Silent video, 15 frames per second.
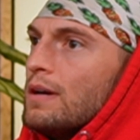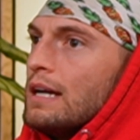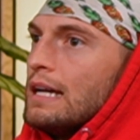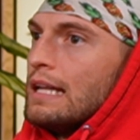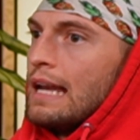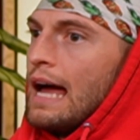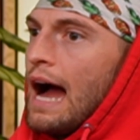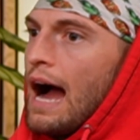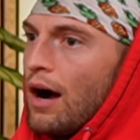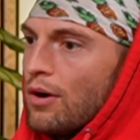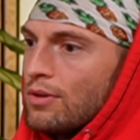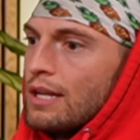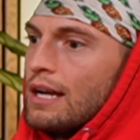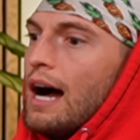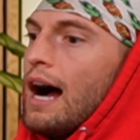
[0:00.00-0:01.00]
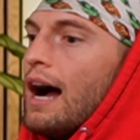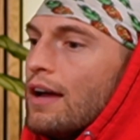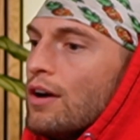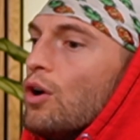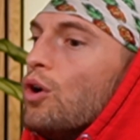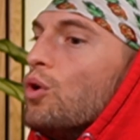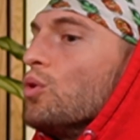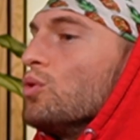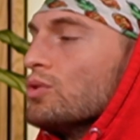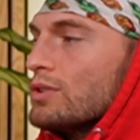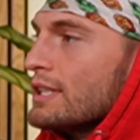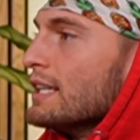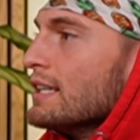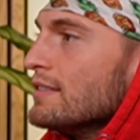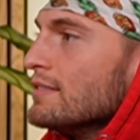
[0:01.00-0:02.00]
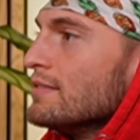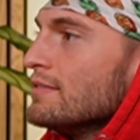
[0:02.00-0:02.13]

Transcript: And how can I hold the